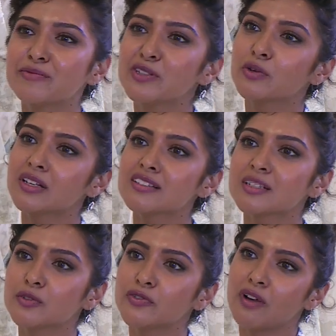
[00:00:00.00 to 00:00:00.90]
me, what are
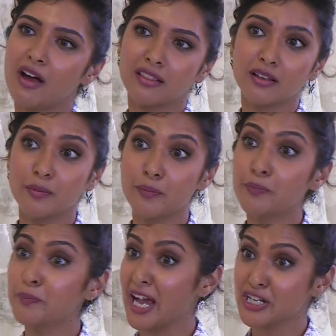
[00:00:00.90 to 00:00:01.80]
some of your other
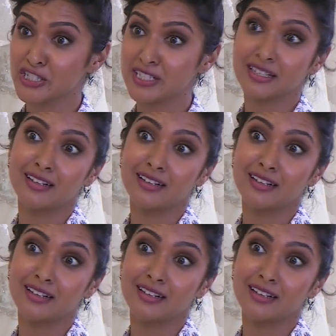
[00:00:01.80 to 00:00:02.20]
passions and